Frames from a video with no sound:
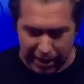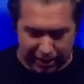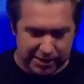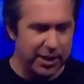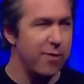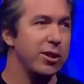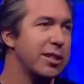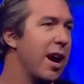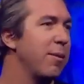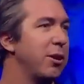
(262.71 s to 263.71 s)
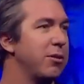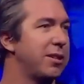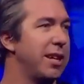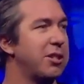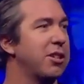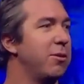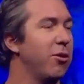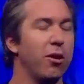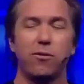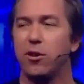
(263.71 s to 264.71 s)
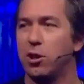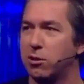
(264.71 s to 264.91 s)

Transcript: And he said, Every time you teach at Northview,